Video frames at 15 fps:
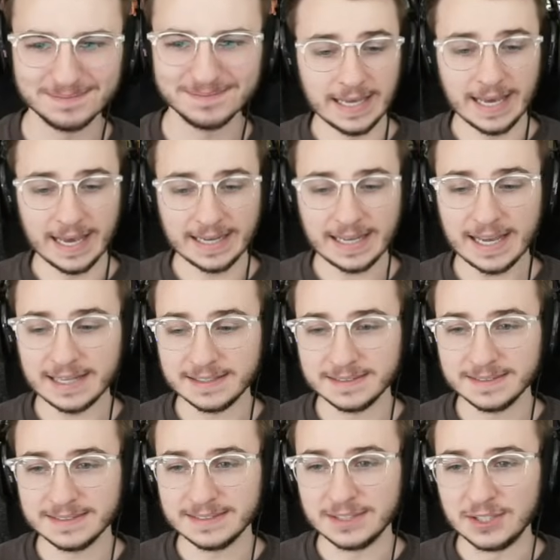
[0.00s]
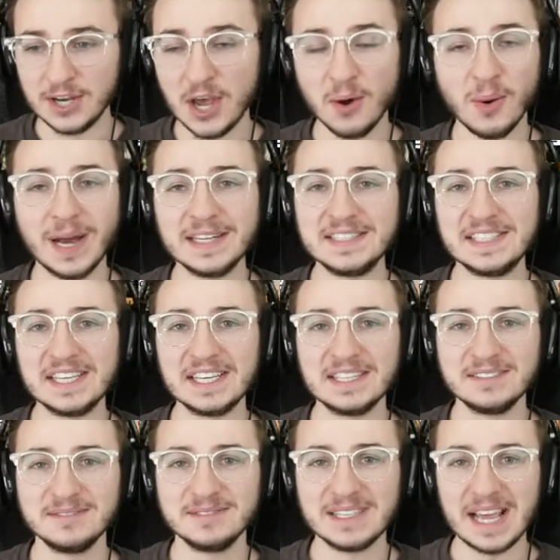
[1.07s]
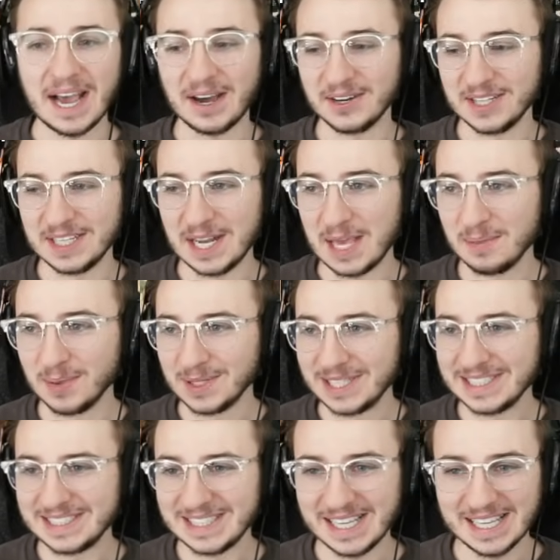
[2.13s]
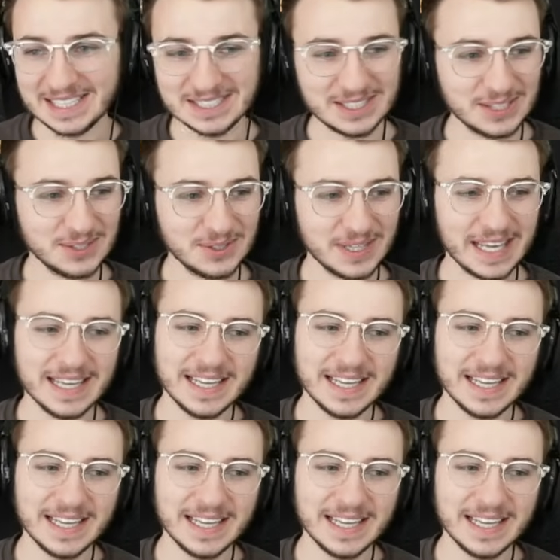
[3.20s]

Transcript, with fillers: Yeah, I got no idea how to enable this thing, dude.